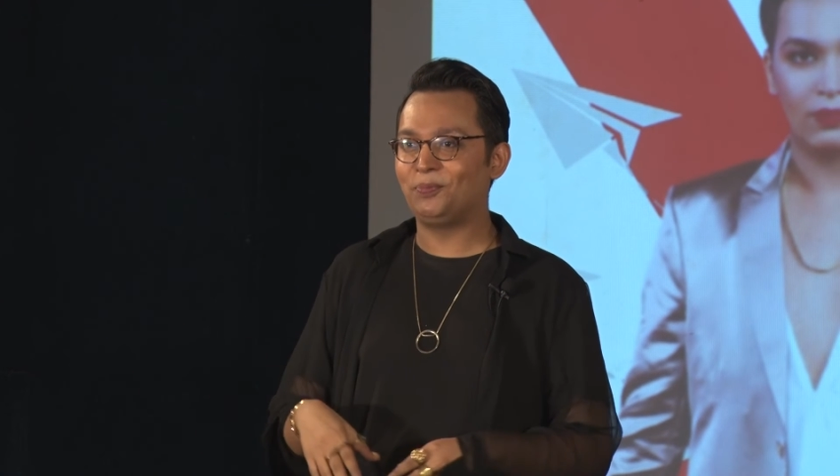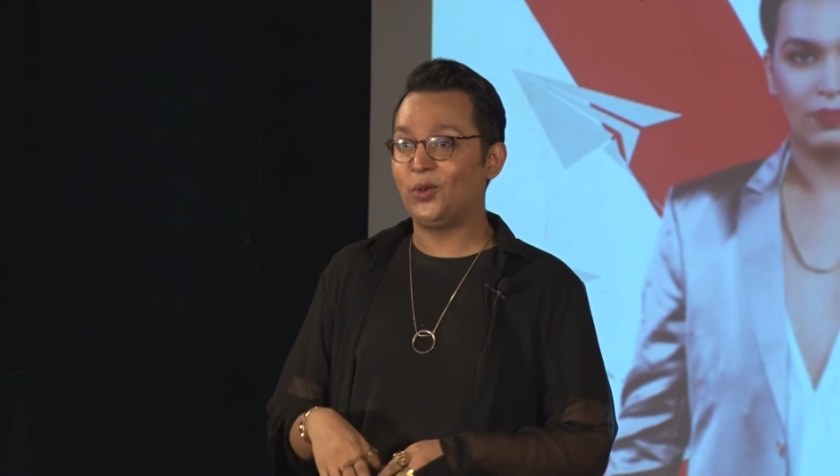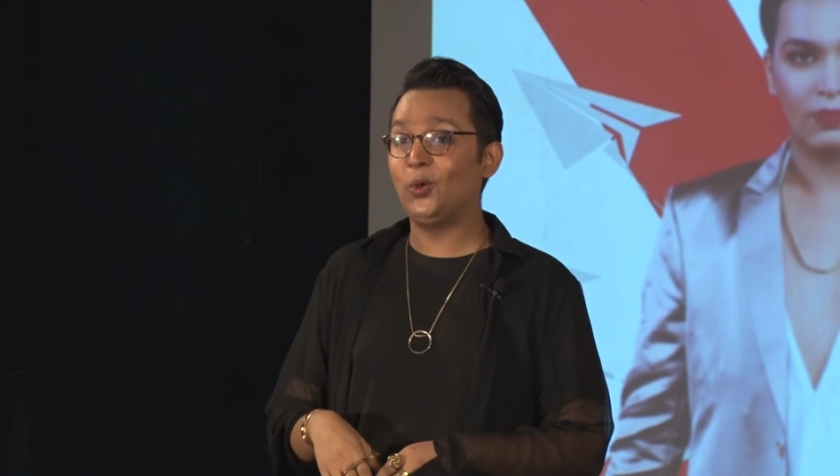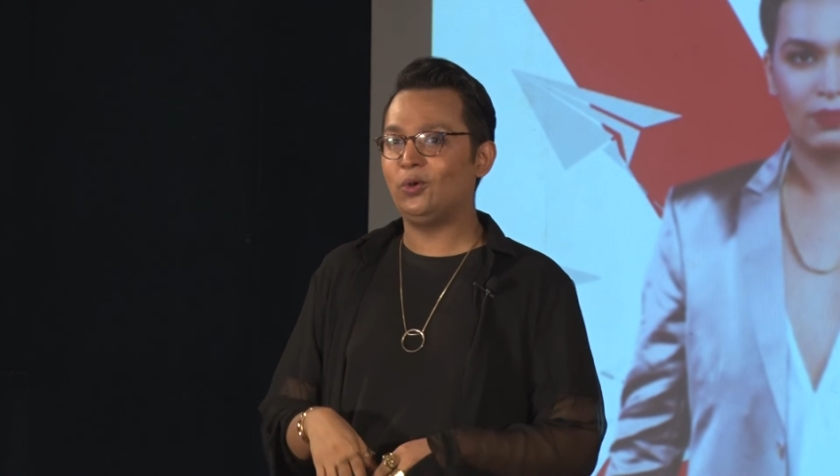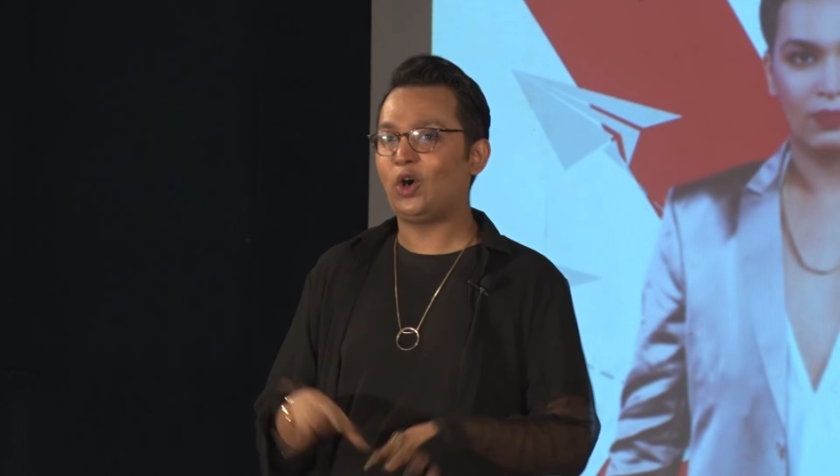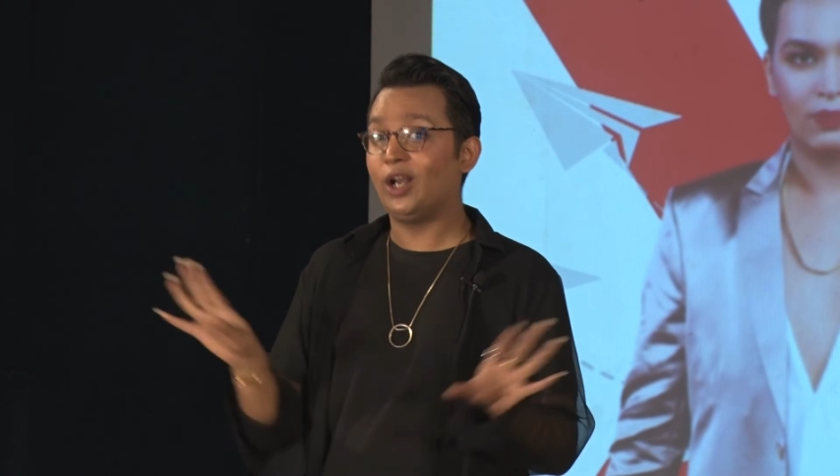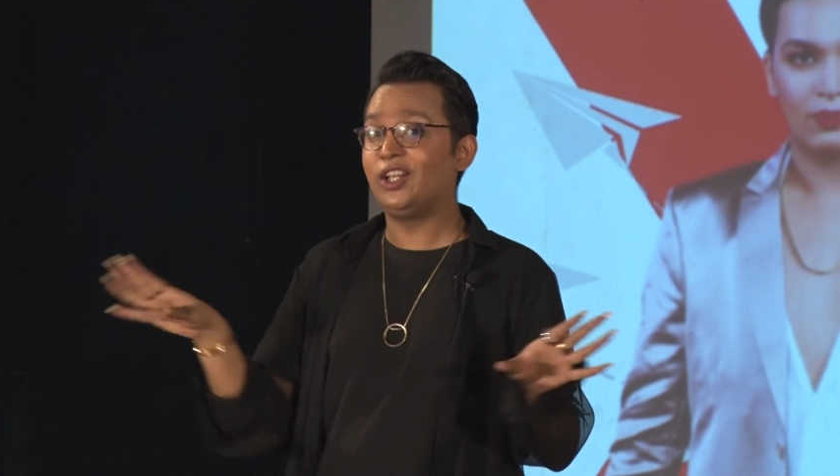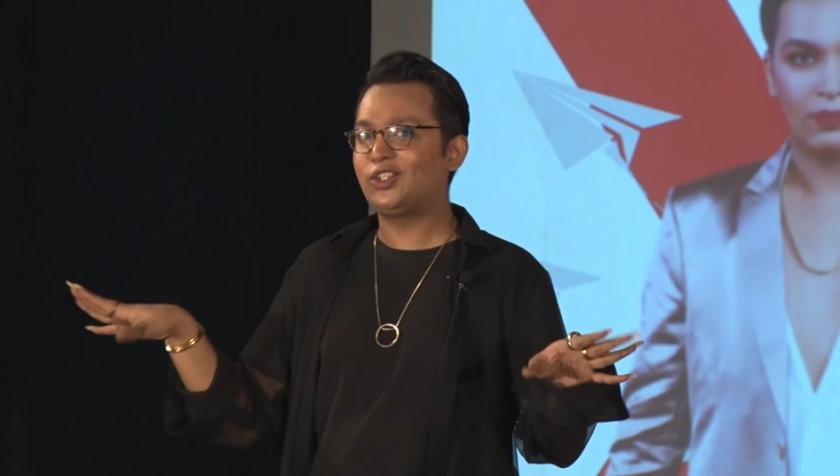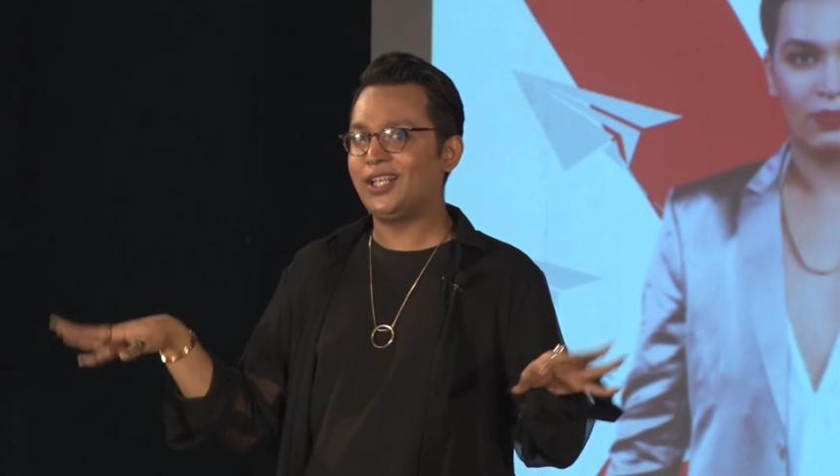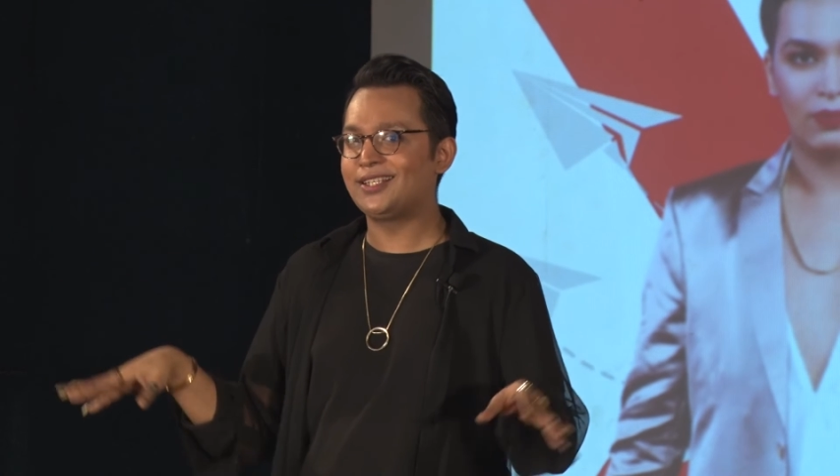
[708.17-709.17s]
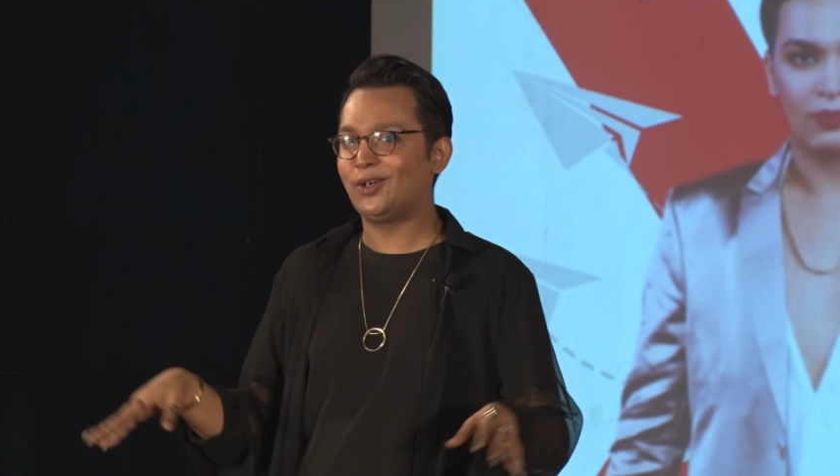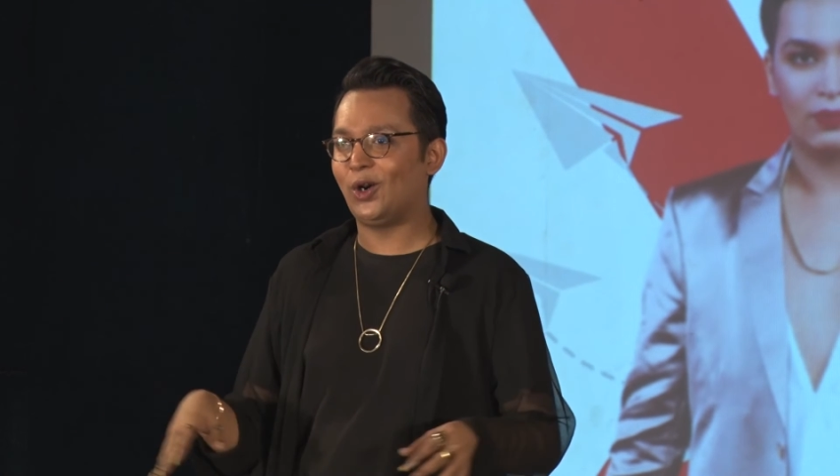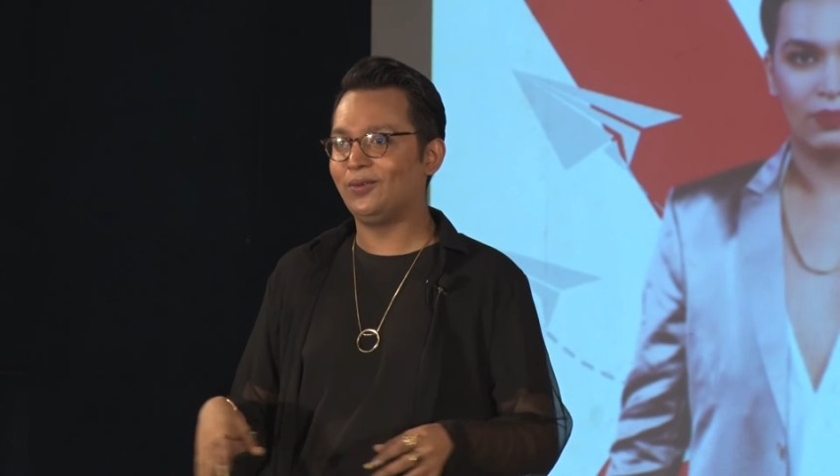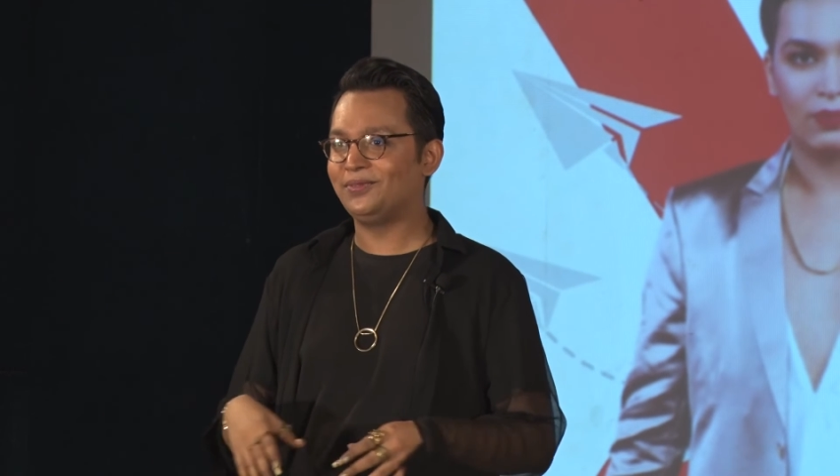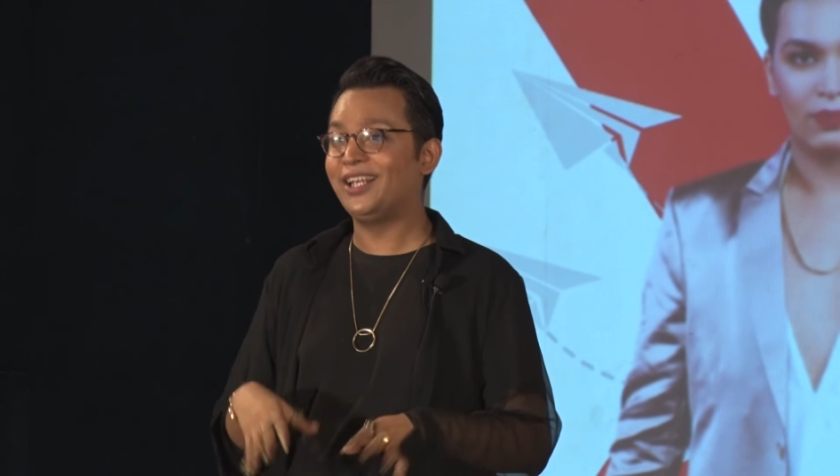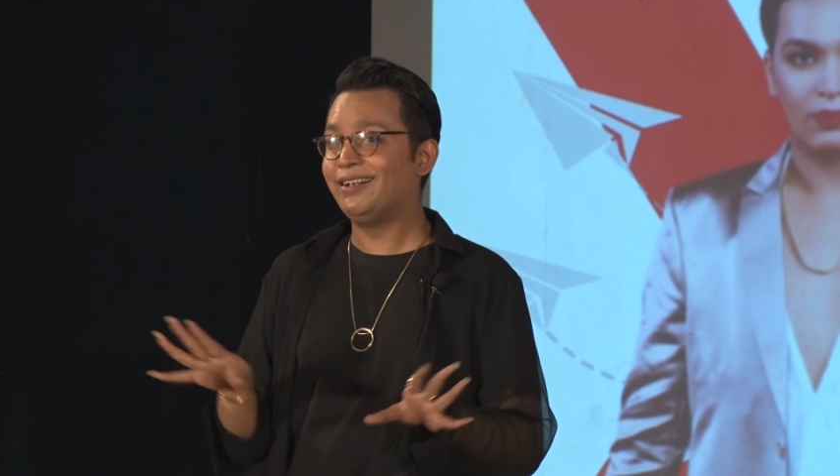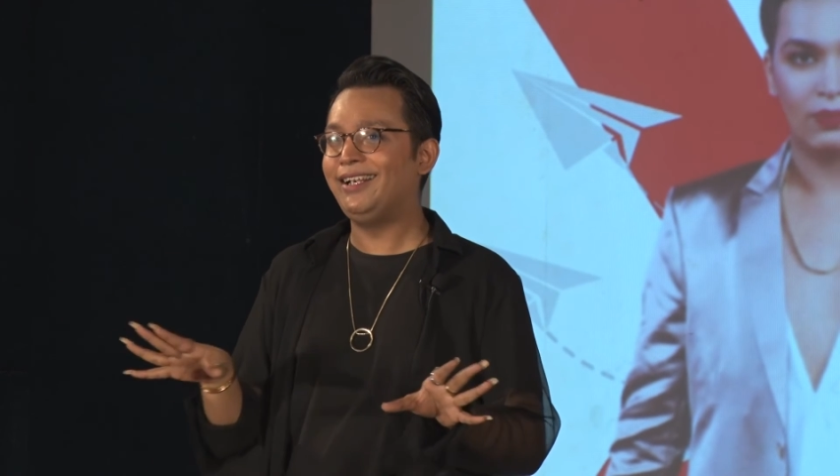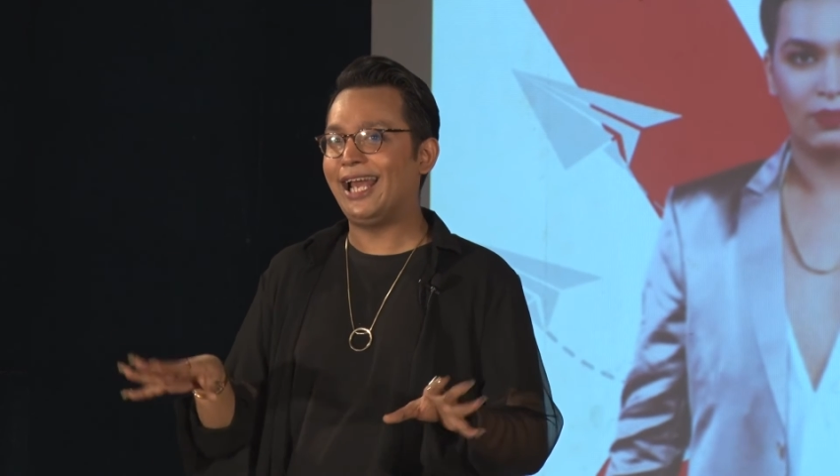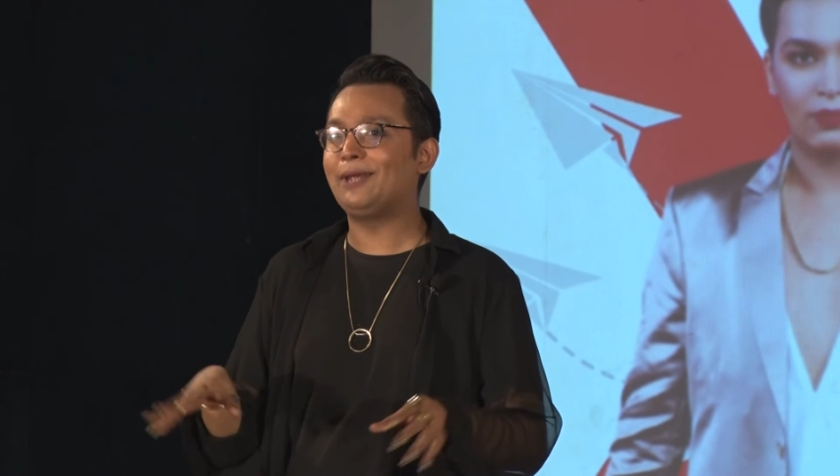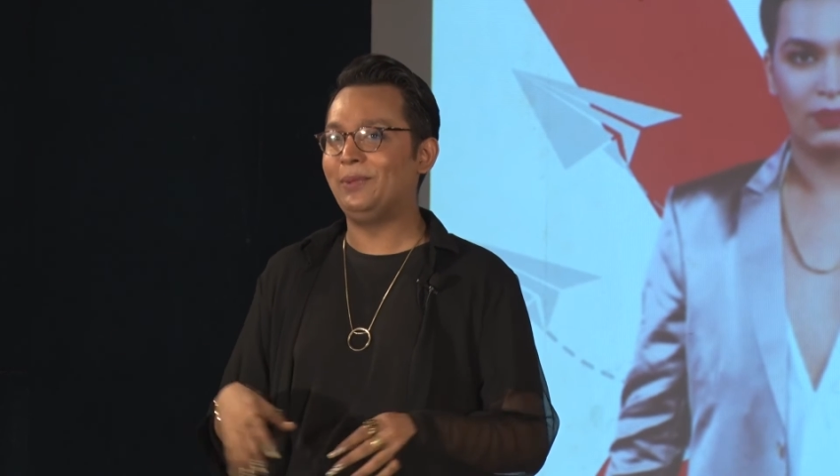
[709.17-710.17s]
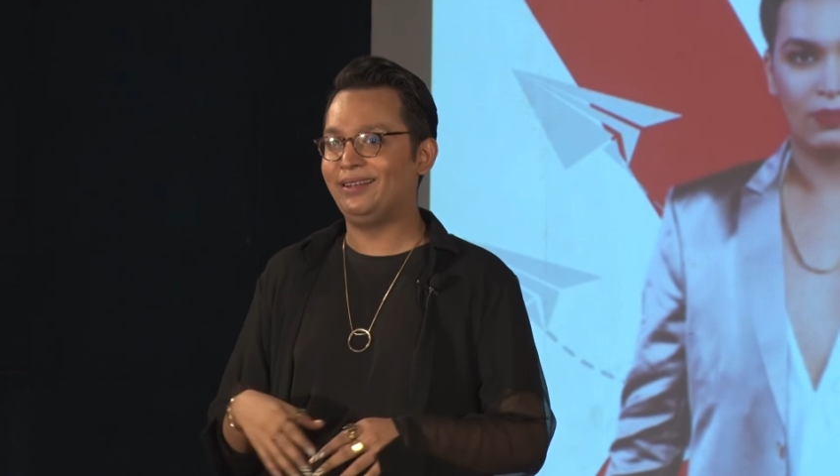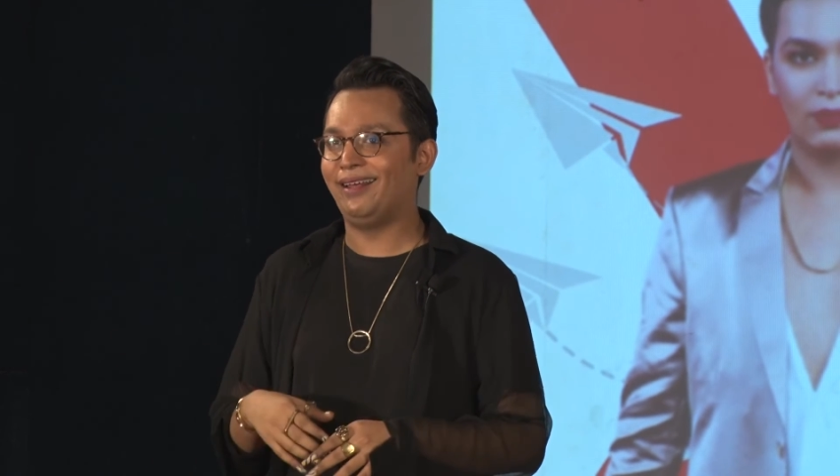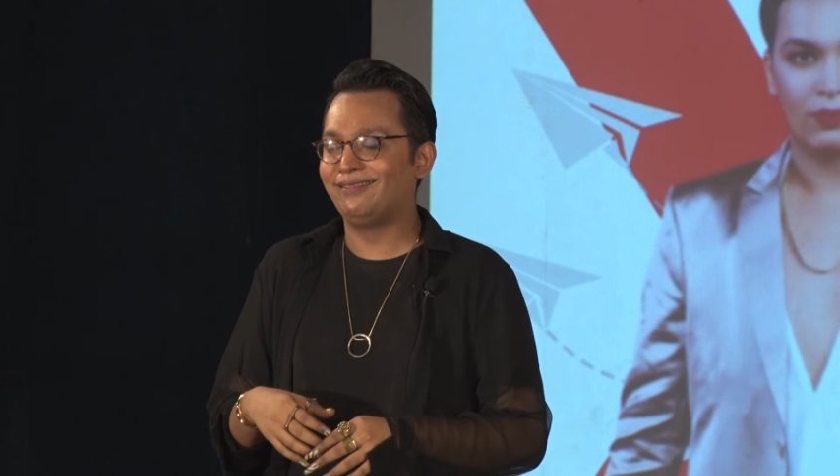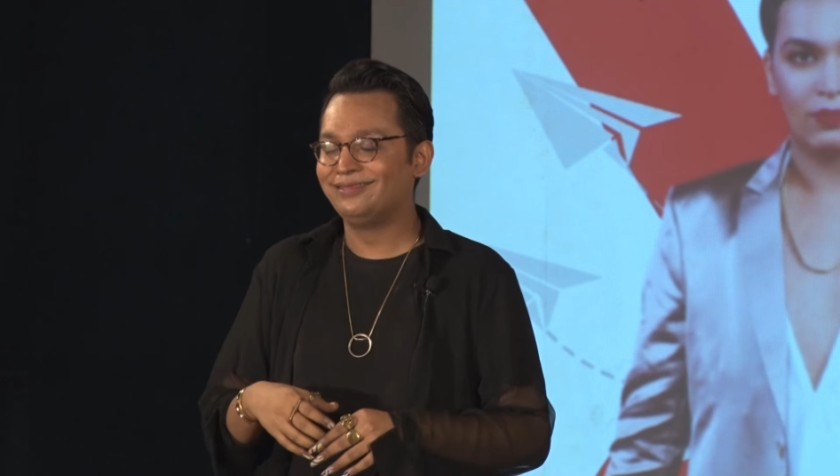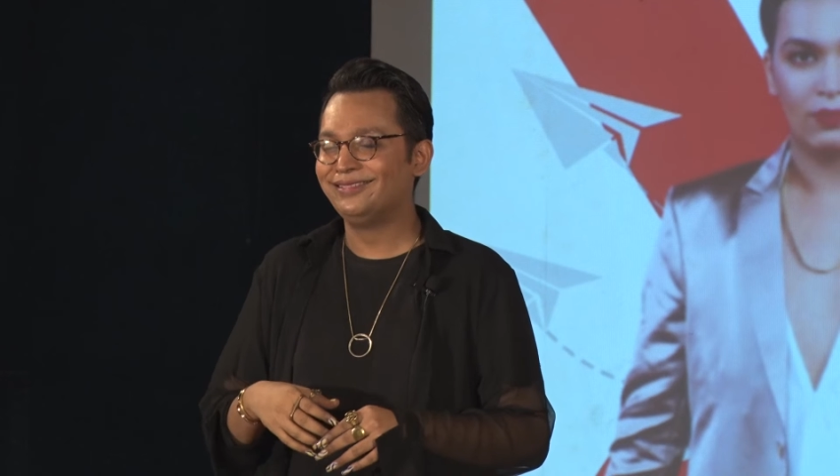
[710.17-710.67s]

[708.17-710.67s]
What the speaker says: you know, college things and all. They really like me there.